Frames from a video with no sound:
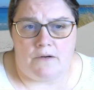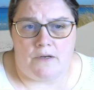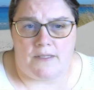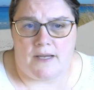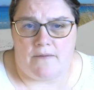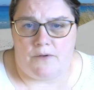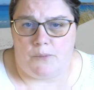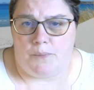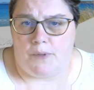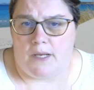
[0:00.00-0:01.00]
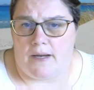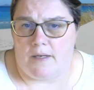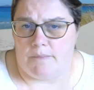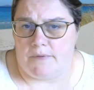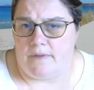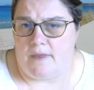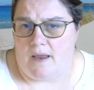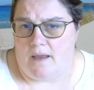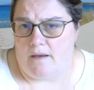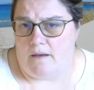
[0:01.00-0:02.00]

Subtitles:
does have a duplicate items thing.